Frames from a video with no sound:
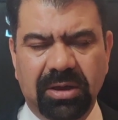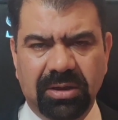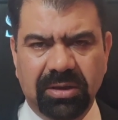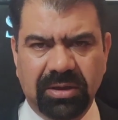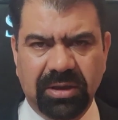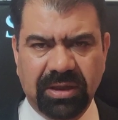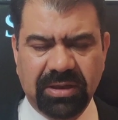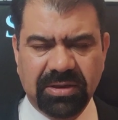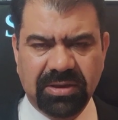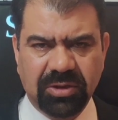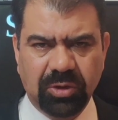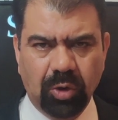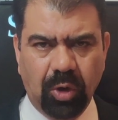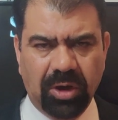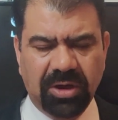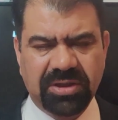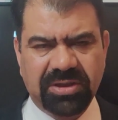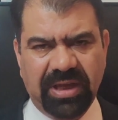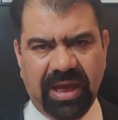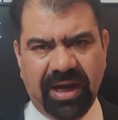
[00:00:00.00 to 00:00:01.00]
this
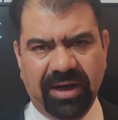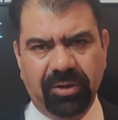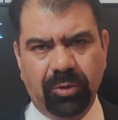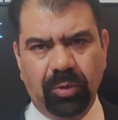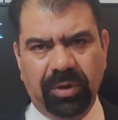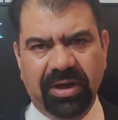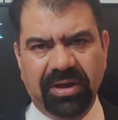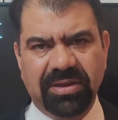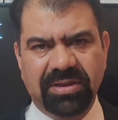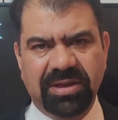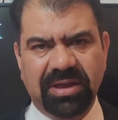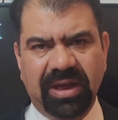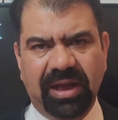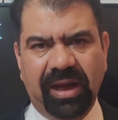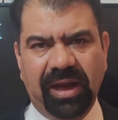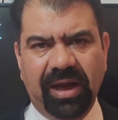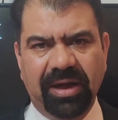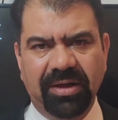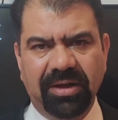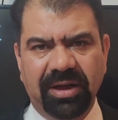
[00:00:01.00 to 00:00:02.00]
Yolk Sac to get
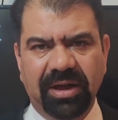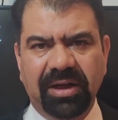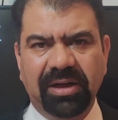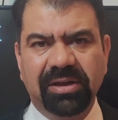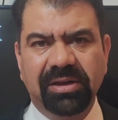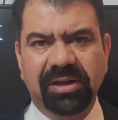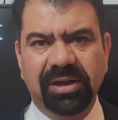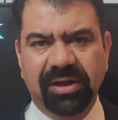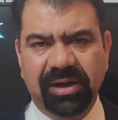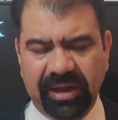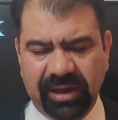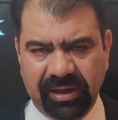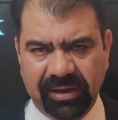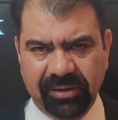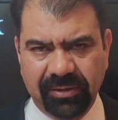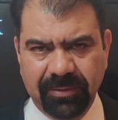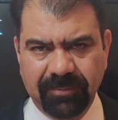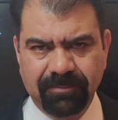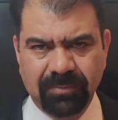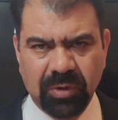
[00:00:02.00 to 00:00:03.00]
scanned in detail.
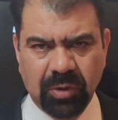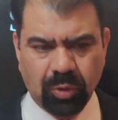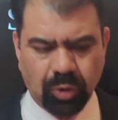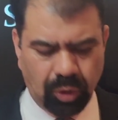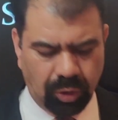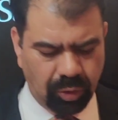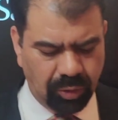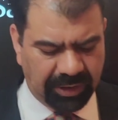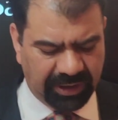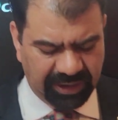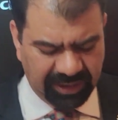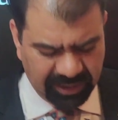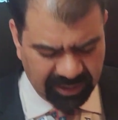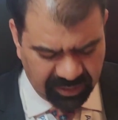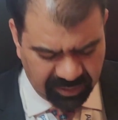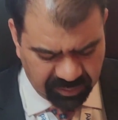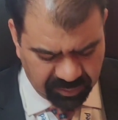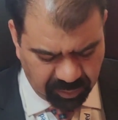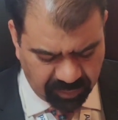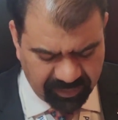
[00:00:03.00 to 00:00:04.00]
So today
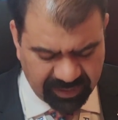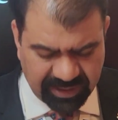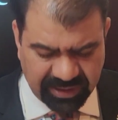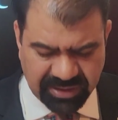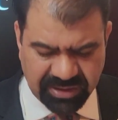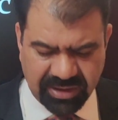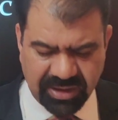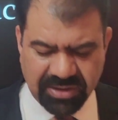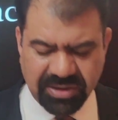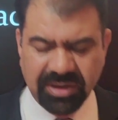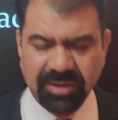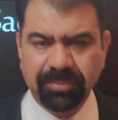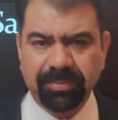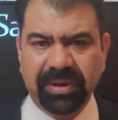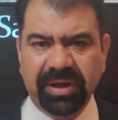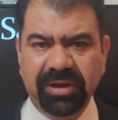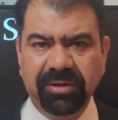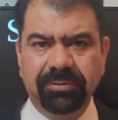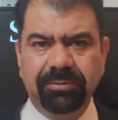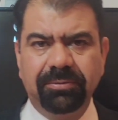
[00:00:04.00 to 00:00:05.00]
we will discuss in
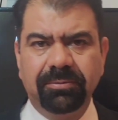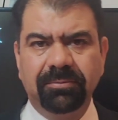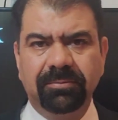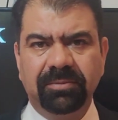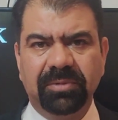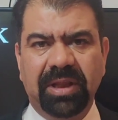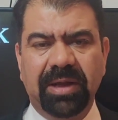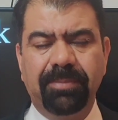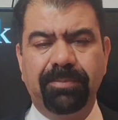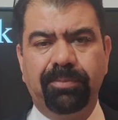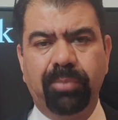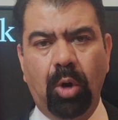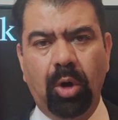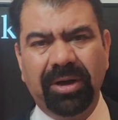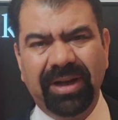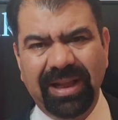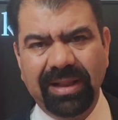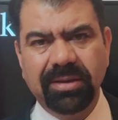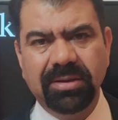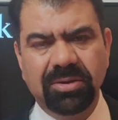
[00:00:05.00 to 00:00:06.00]
brief the
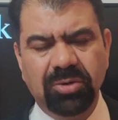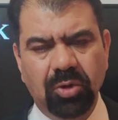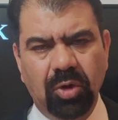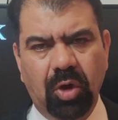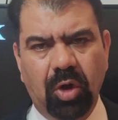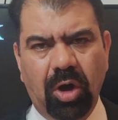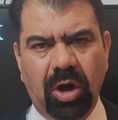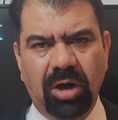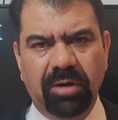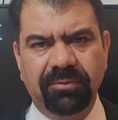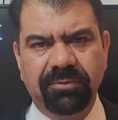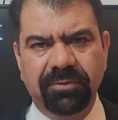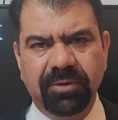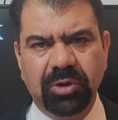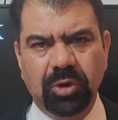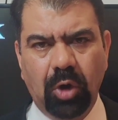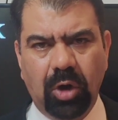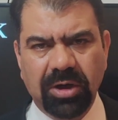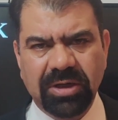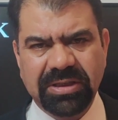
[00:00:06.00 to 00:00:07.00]
importance of
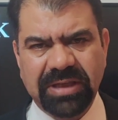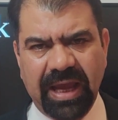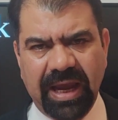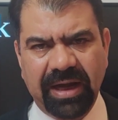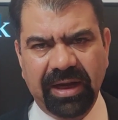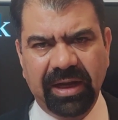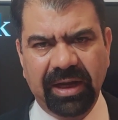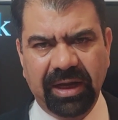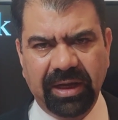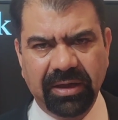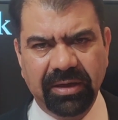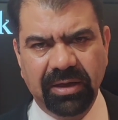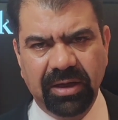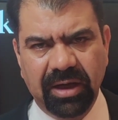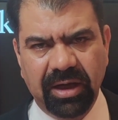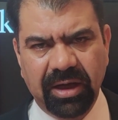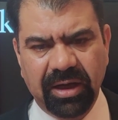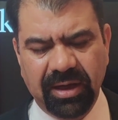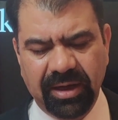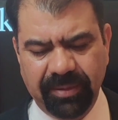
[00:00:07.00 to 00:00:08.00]
Yolk Sac in
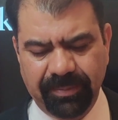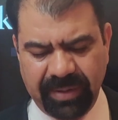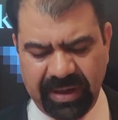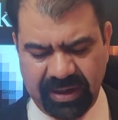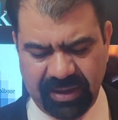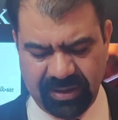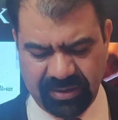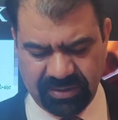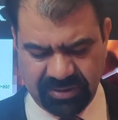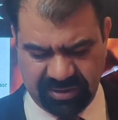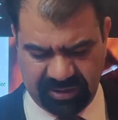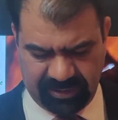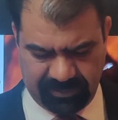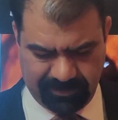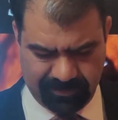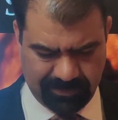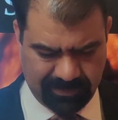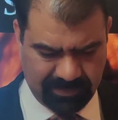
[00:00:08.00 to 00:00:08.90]
early pregnancy.